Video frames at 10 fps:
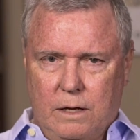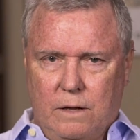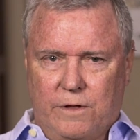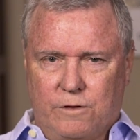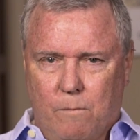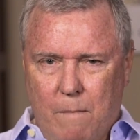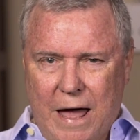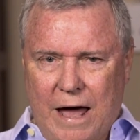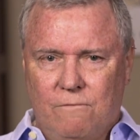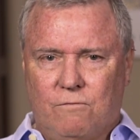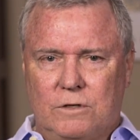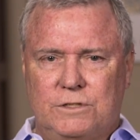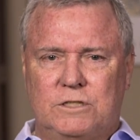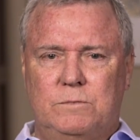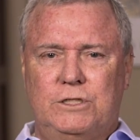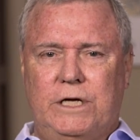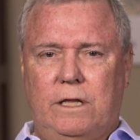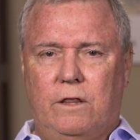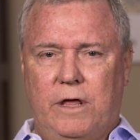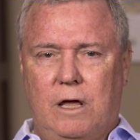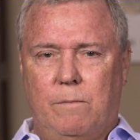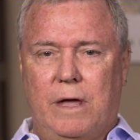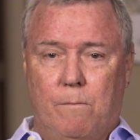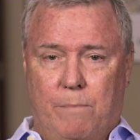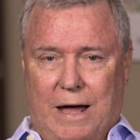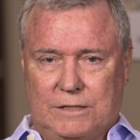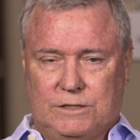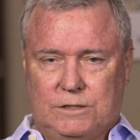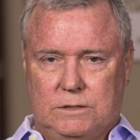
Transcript: that the man versus machine theme impacts?